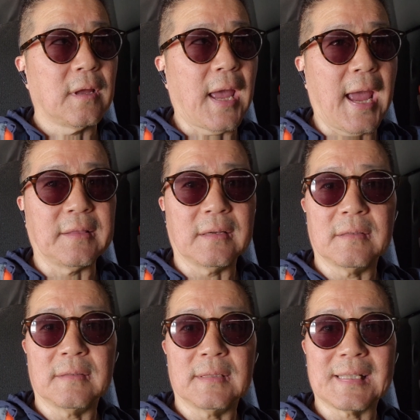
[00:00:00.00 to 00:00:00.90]
and
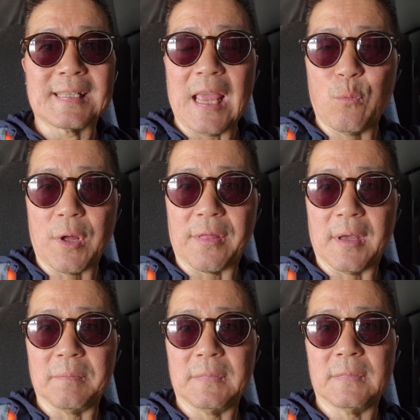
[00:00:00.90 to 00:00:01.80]
stay with
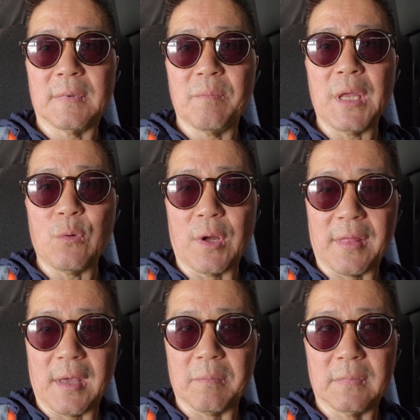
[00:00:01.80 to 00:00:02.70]
them, be with
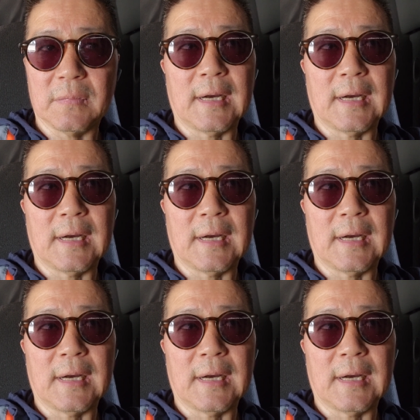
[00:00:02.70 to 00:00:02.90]
them.